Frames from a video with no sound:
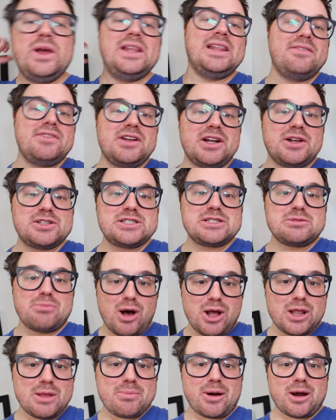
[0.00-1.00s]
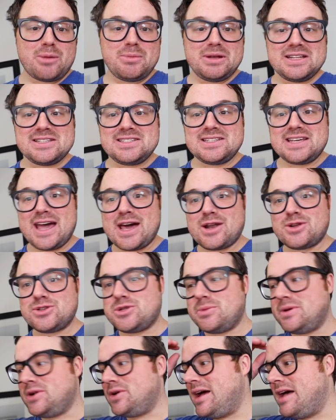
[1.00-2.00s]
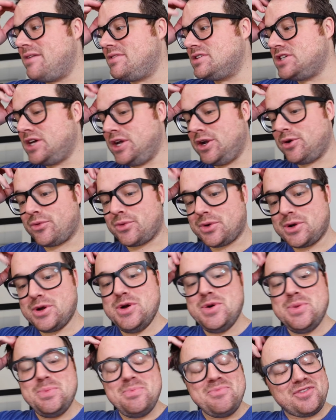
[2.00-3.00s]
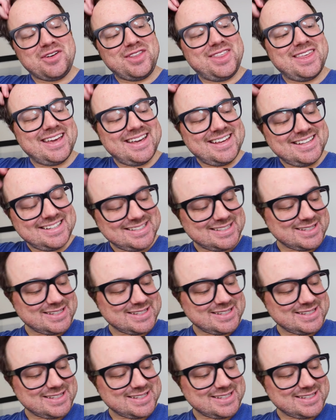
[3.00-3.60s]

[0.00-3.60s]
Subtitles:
We live in a small apartment in Seattle, so we don't have a ton of room for things.